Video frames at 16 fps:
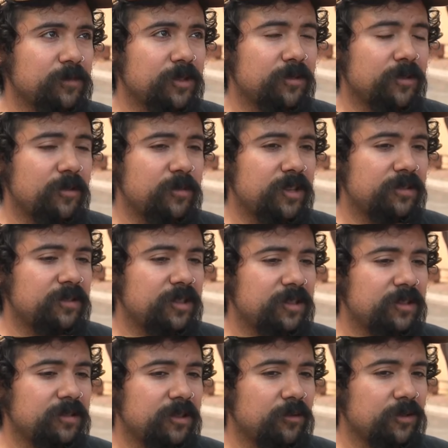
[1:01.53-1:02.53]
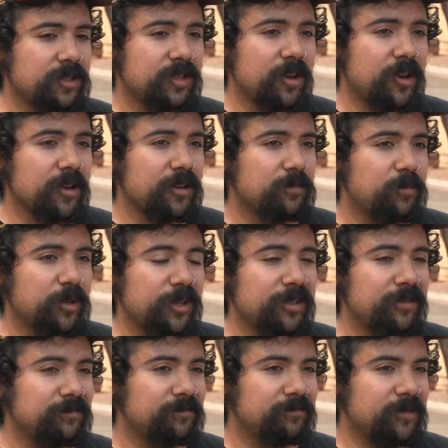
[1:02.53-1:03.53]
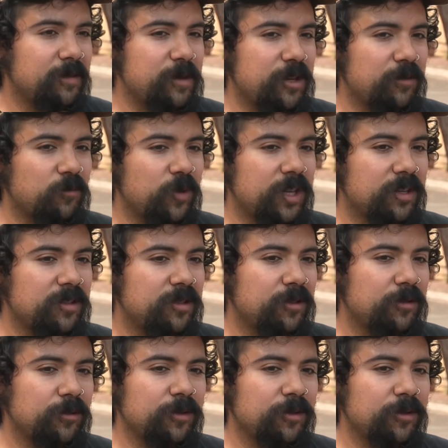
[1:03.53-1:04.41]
So I mean, it's it'll suck, but I mean, we can do